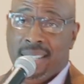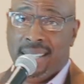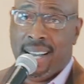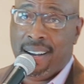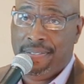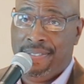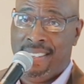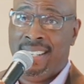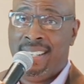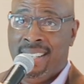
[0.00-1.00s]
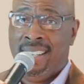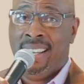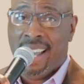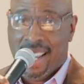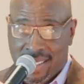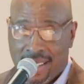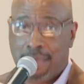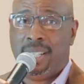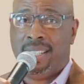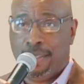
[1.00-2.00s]
yourself in
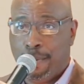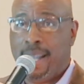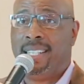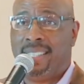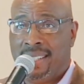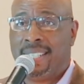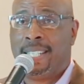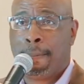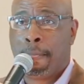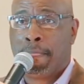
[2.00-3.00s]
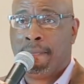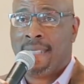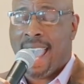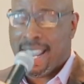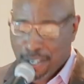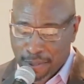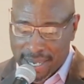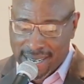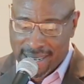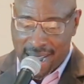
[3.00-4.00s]
some situations and you
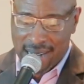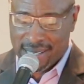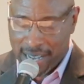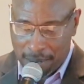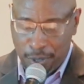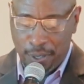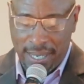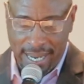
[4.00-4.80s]
need God's help. You